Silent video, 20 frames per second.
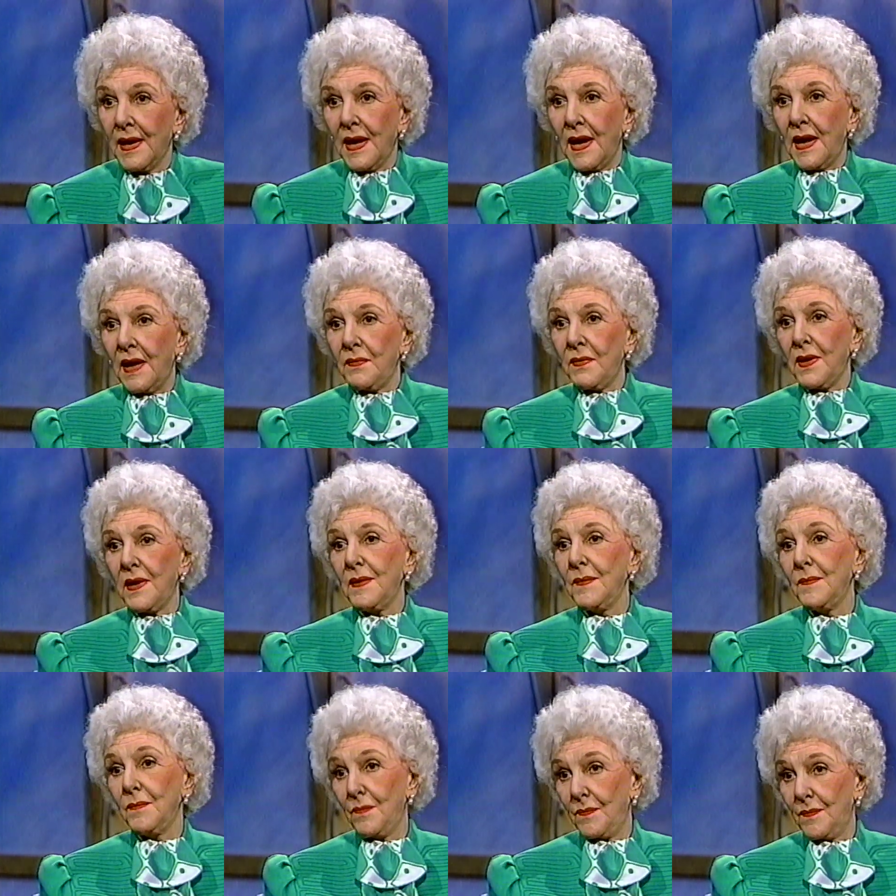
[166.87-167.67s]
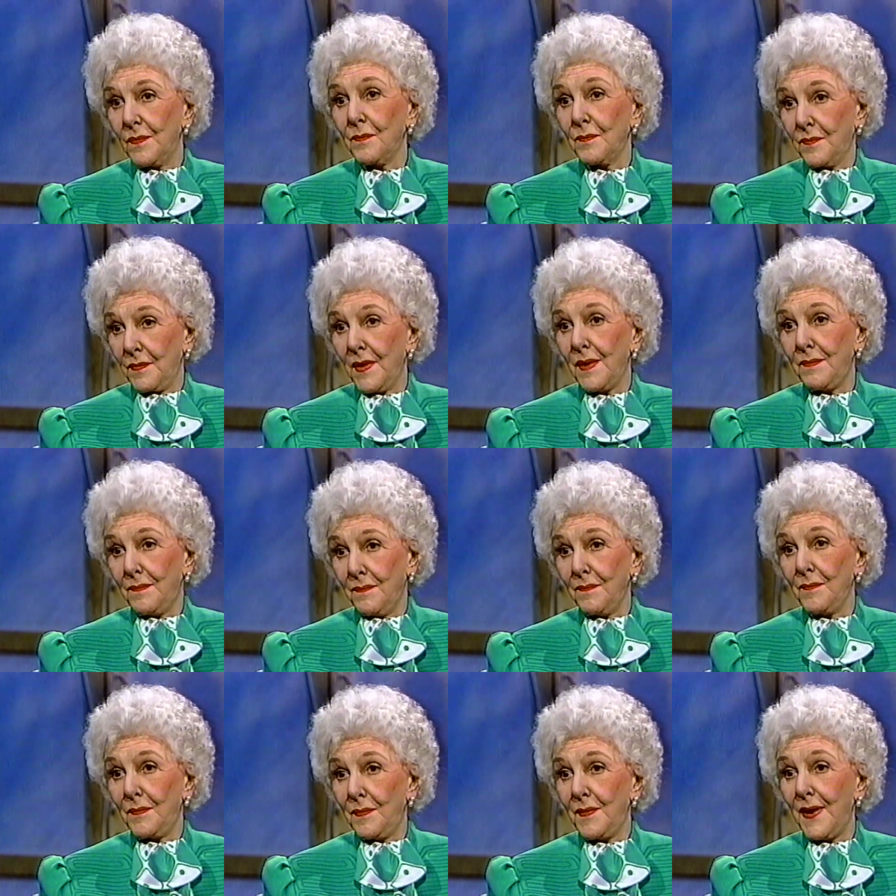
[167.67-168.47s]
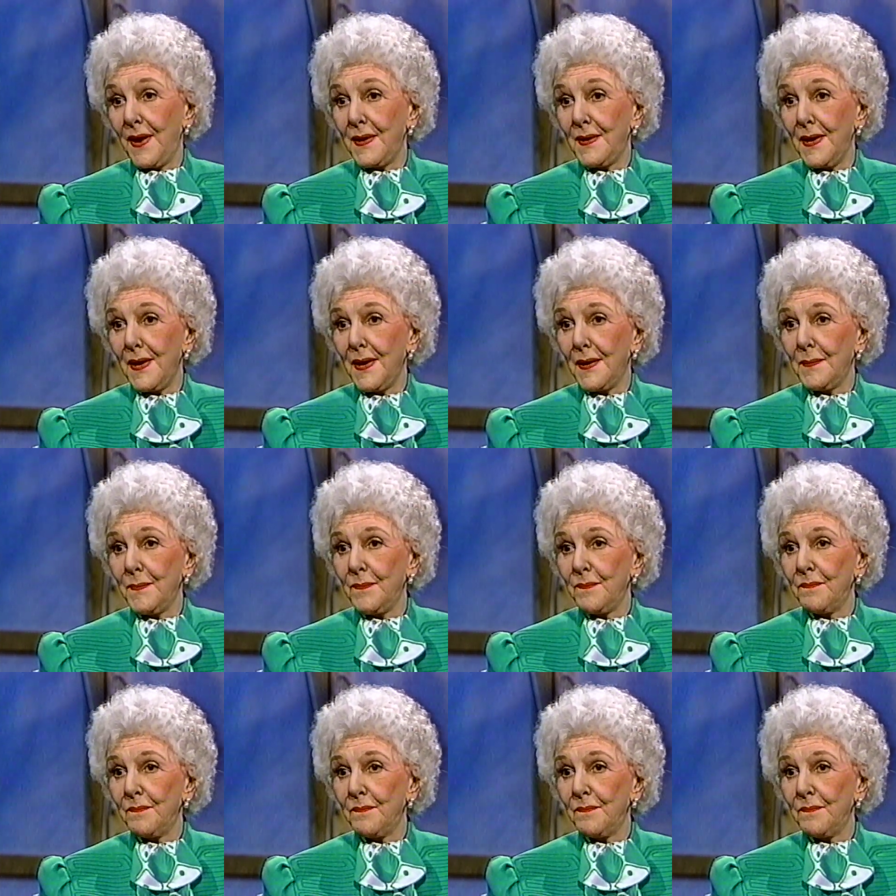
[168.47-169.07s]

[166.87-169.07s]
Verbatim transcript: And they, they, That's what they you did. did.